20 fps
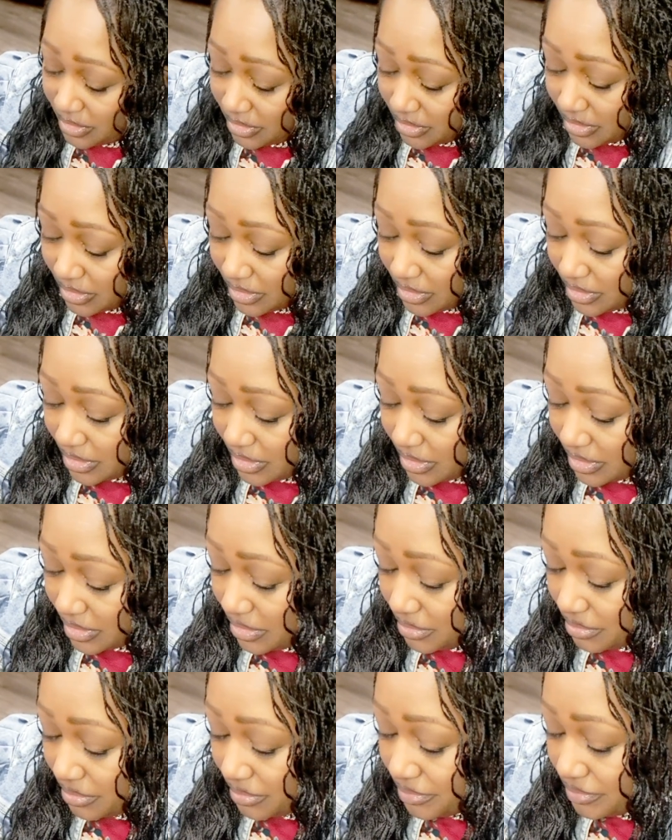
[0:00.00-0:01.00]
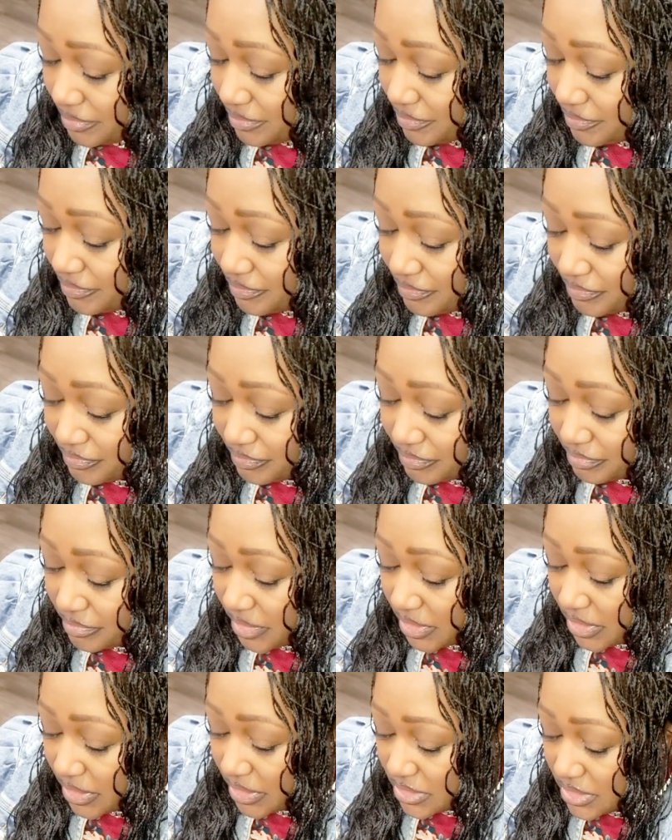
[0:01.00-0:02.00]

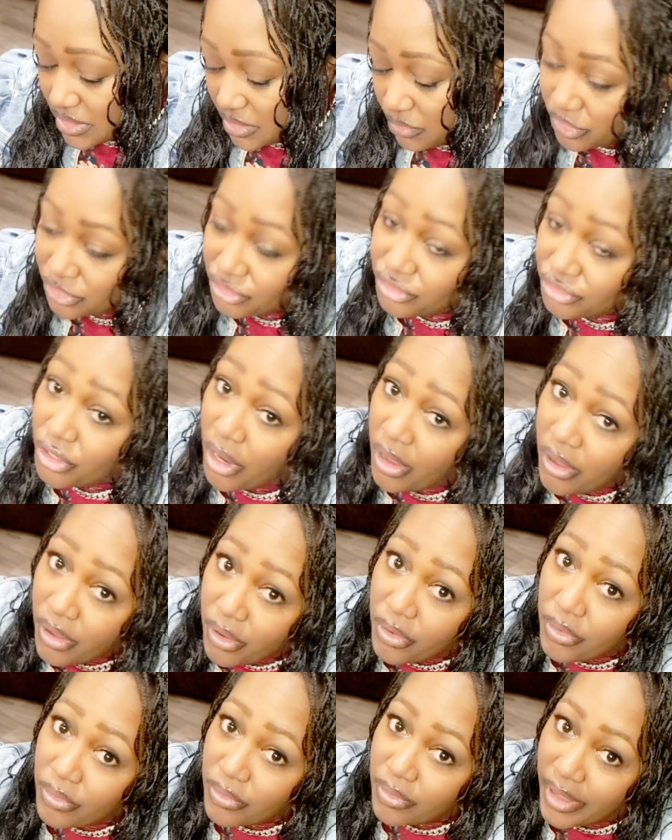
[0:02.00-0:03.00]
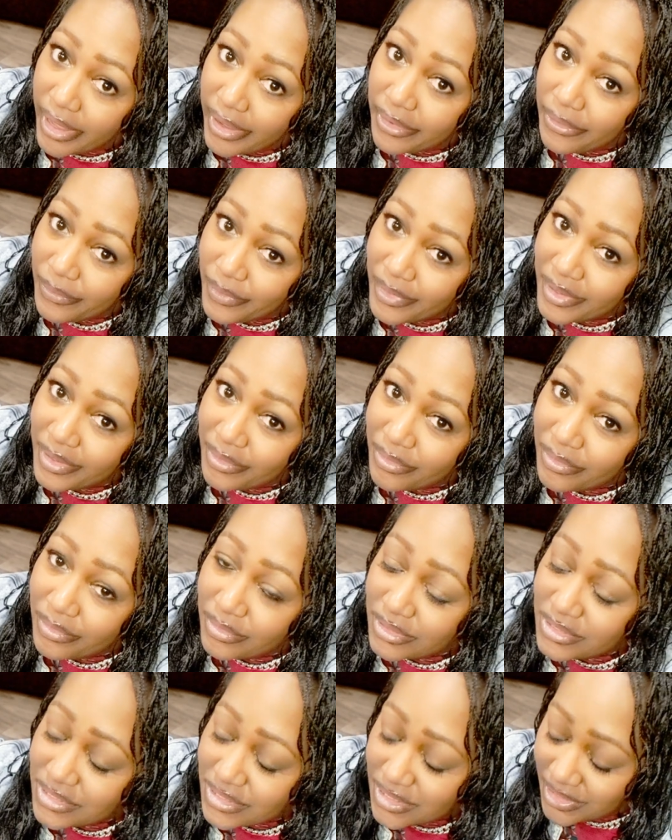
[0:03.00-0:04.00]
But let's see what y'all got going
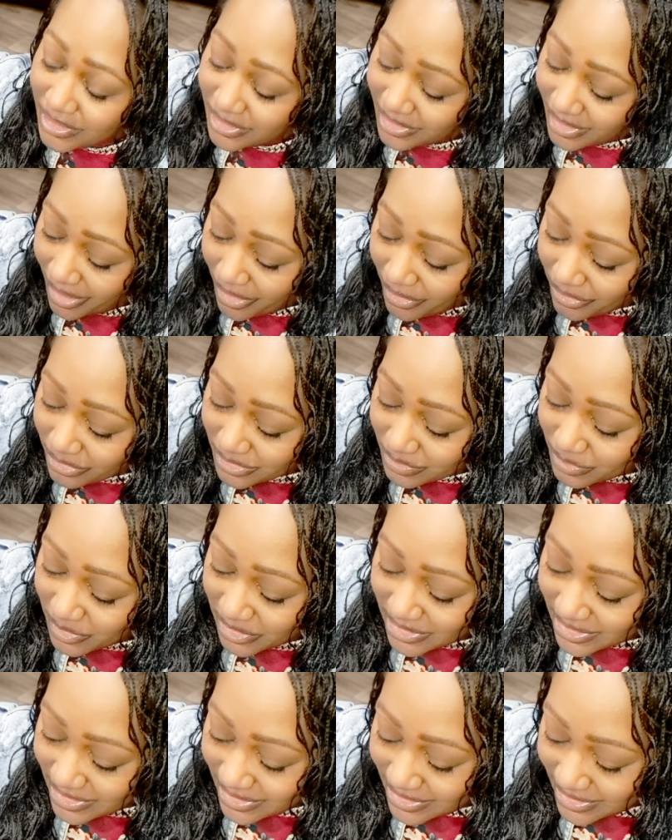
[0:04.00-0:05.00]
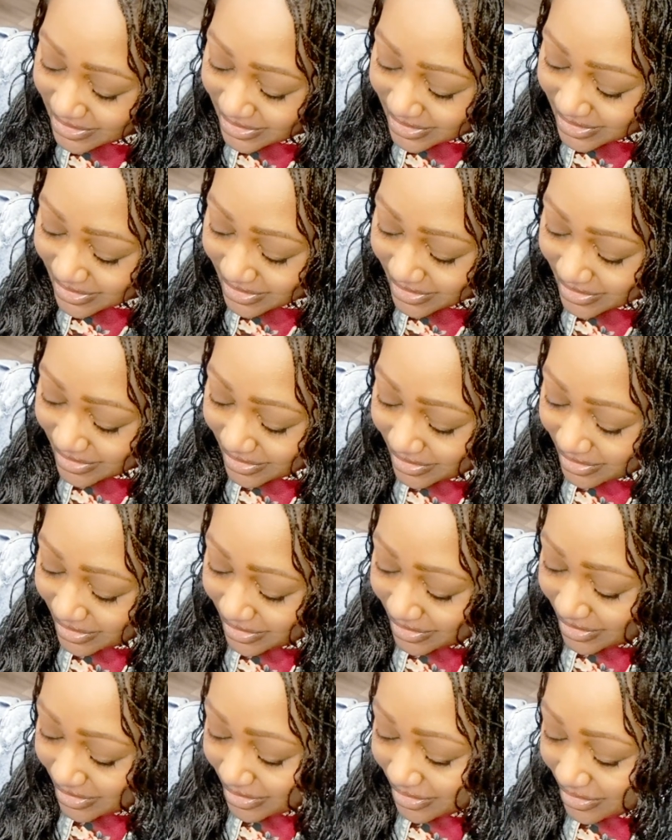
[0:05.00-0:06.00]
on. Let's get y'all's business.
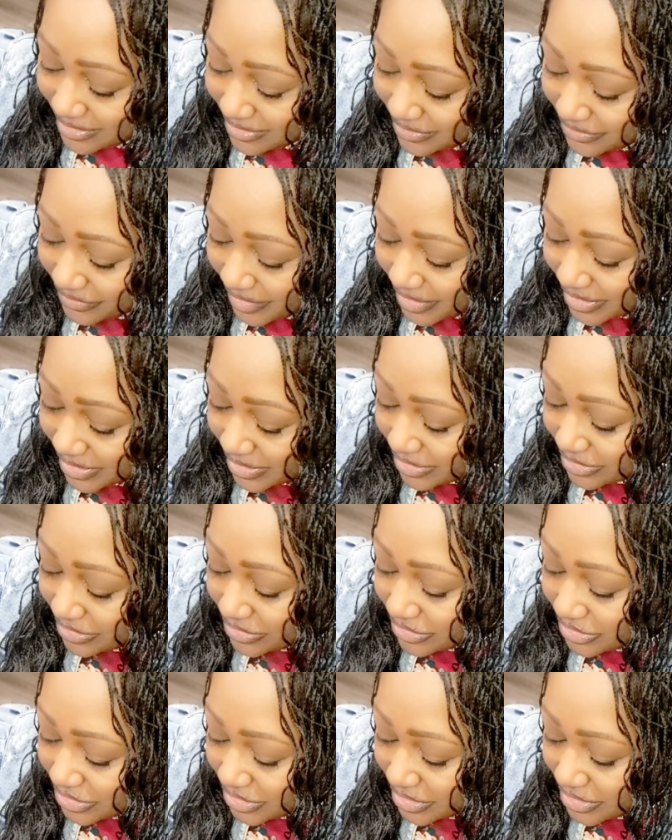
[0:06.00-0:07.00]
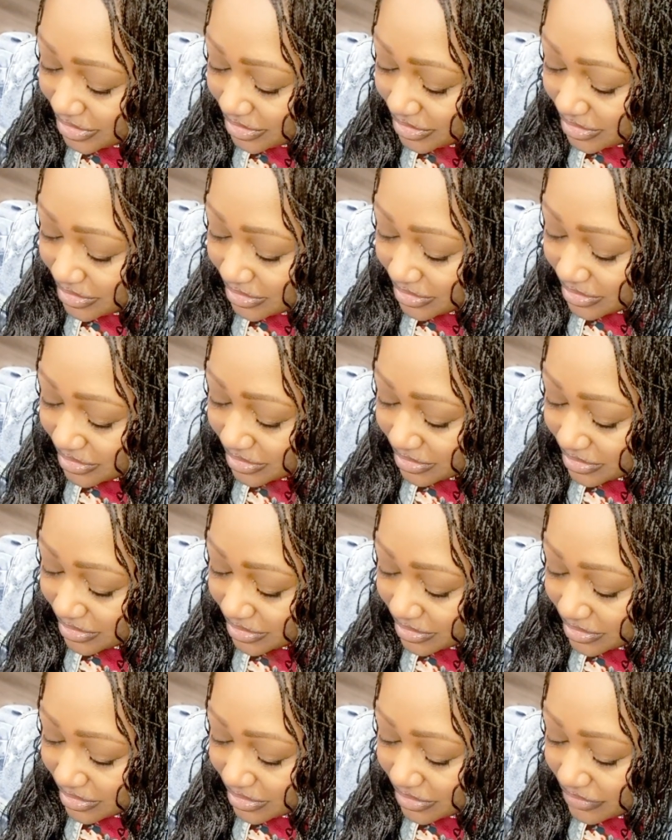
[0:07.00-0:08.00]
Divine energy,
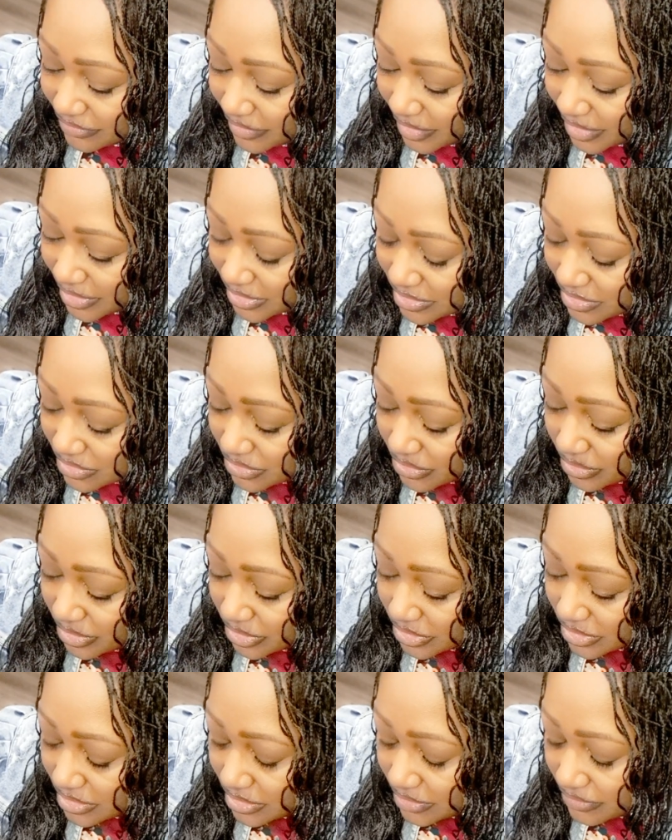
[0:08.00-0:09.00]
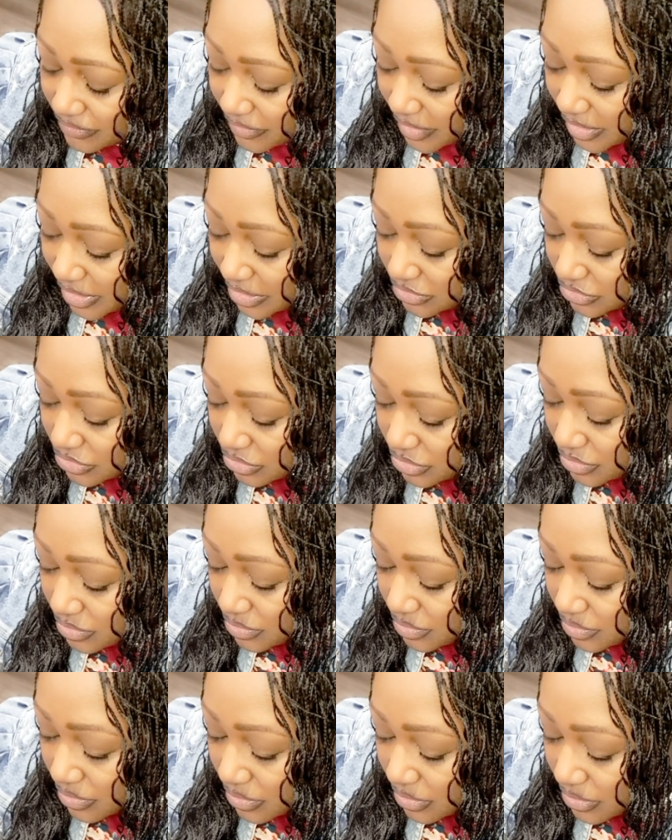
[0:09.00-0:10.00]
divine source, divine
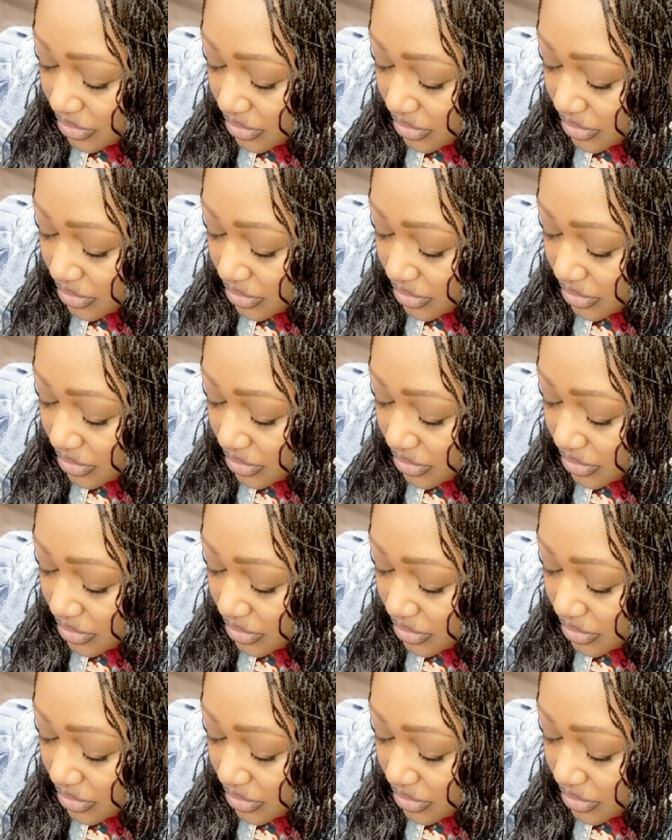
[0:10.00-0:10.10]
truth,